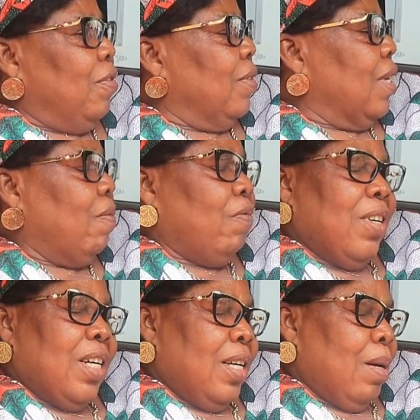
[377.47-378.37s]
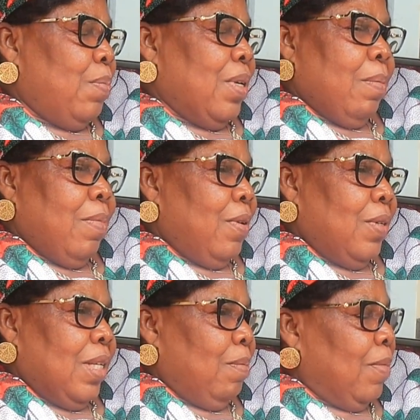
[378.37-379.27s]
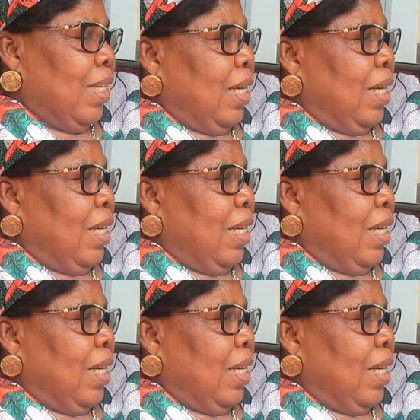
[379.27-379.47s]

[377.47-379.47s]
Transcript: Yes. I'm very happy about them.